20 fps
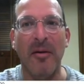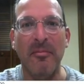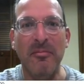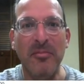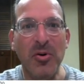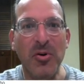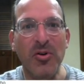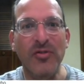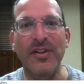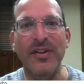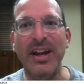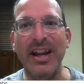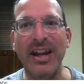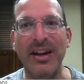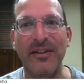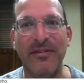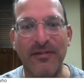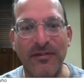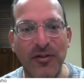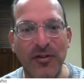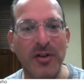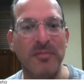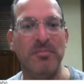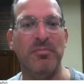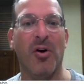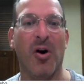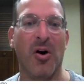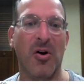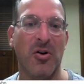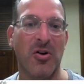a movie
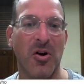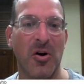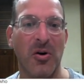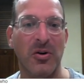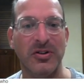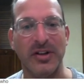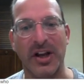football coach,